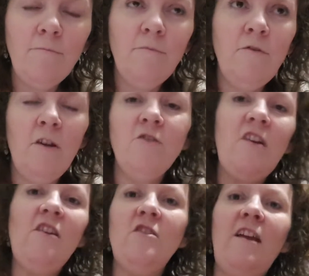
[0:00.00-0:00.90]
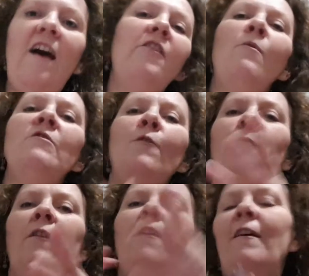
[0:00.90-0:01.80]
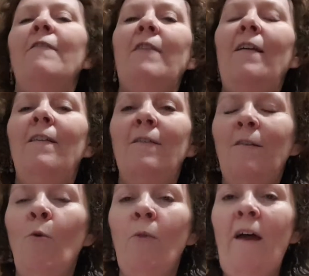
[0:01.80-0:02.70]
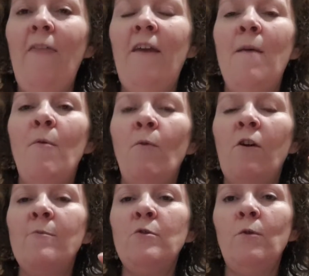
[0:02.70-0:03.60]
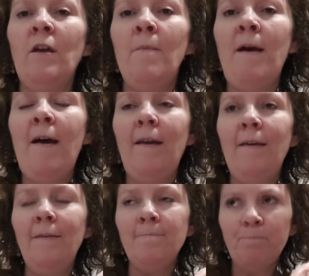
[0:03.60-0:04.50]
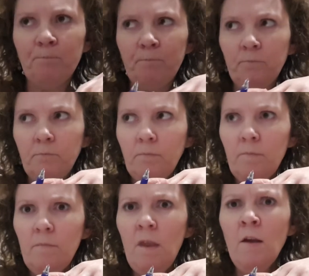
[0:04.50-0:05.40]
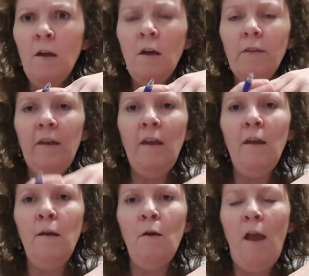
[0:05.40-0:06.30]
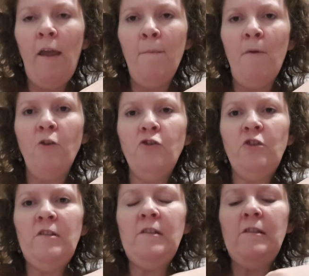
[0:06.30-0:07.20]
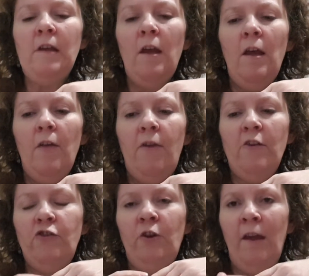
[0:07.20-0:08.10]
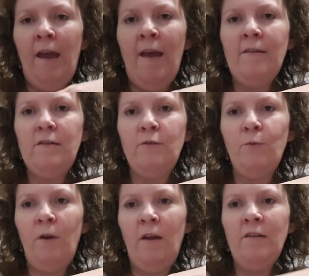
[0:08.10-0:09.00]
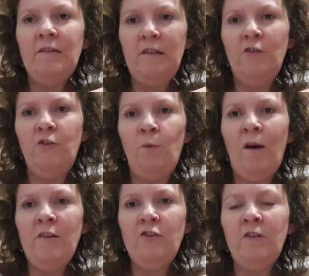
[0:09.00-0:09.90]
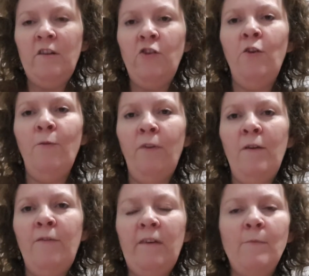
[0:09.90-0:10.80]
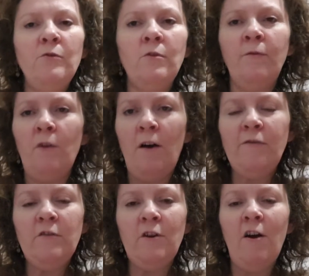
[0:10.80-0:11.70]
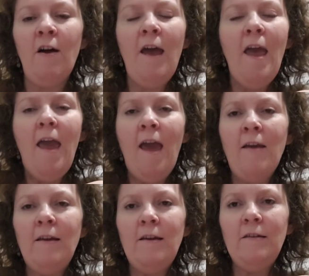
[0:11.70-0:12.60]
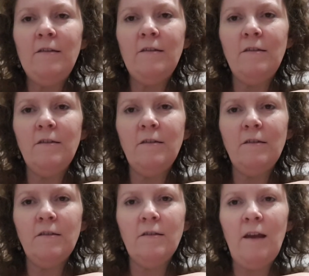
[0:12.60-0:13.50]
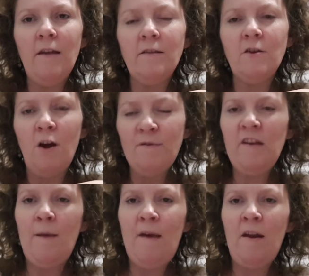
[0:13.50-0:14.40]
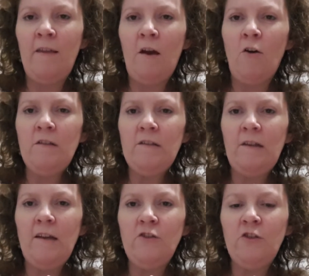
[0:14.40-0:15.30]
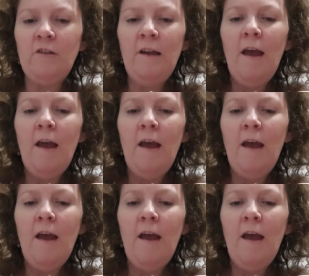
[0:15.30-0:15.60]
changed the car, though I do feel like that's all that there. But what I'm talking about is the emotions that you get in a situation that you've lived some sort of lifestyle, and it is time to come out of that isolation.